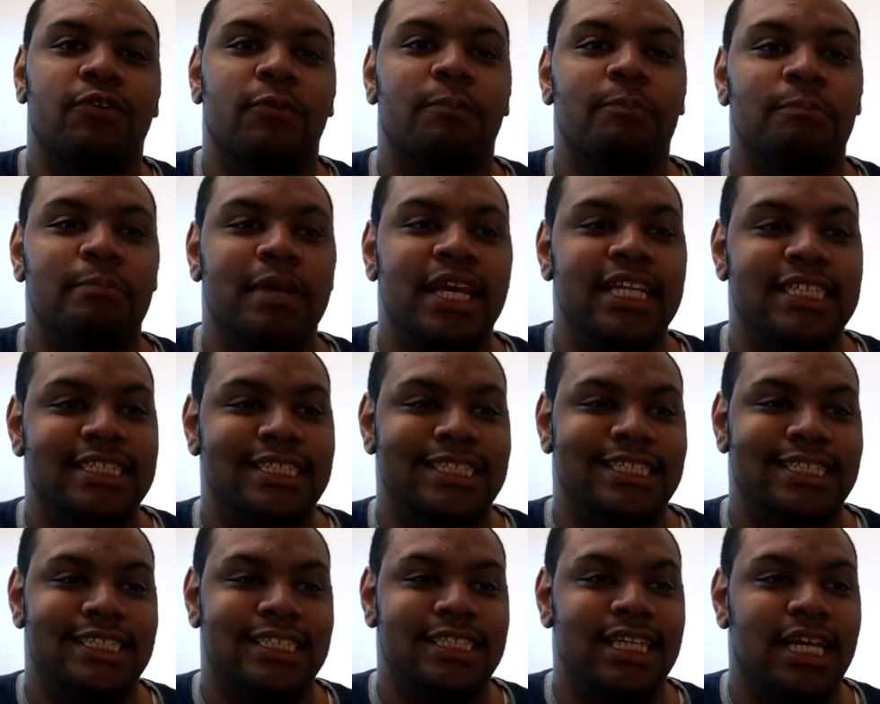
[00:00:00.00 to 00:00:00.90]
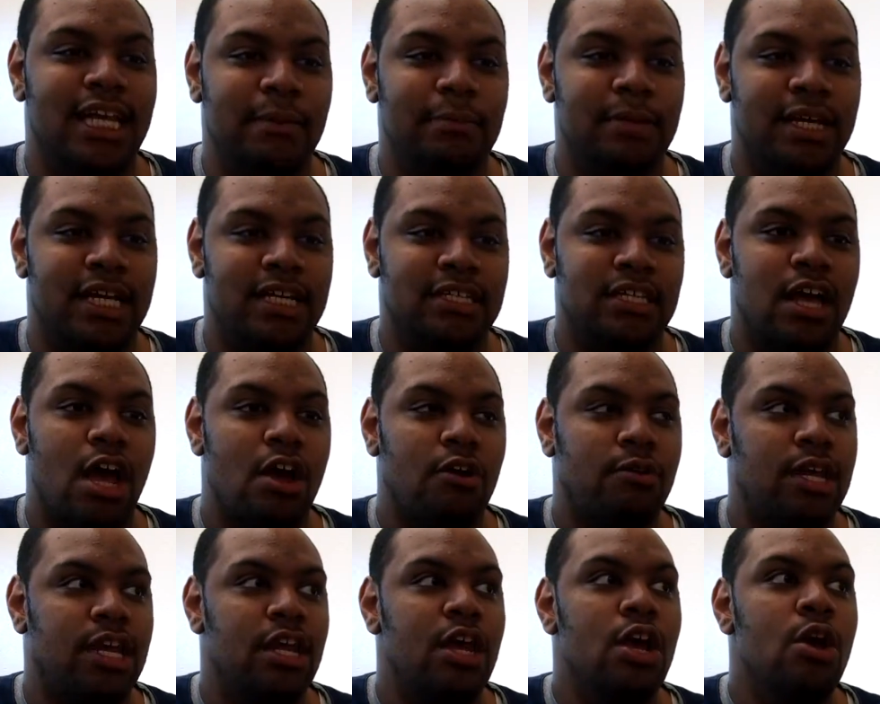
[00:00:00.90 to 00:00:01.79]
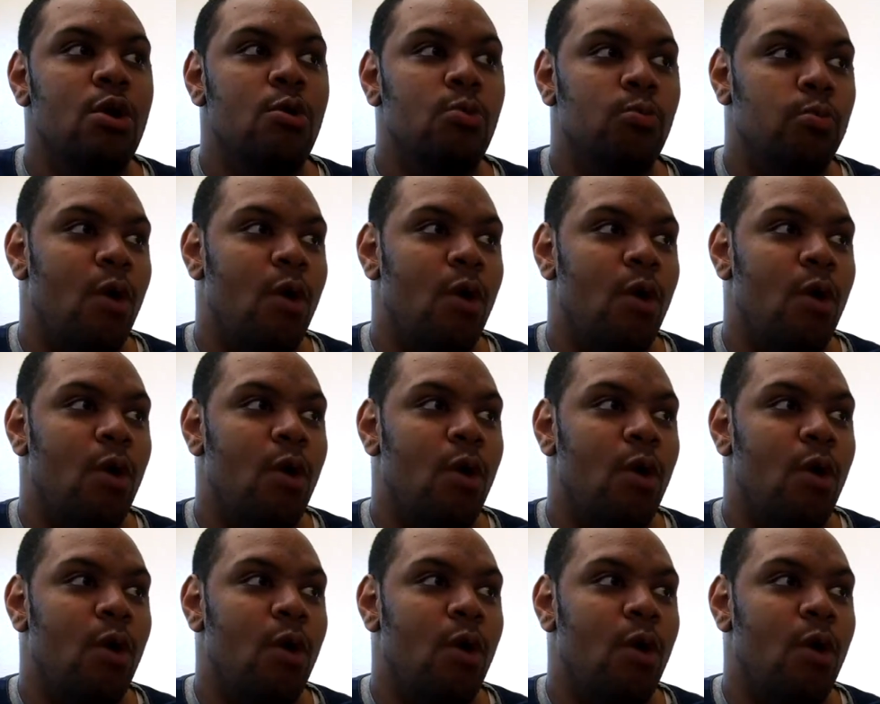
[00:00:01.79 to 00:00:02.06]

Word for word: for me to see because I already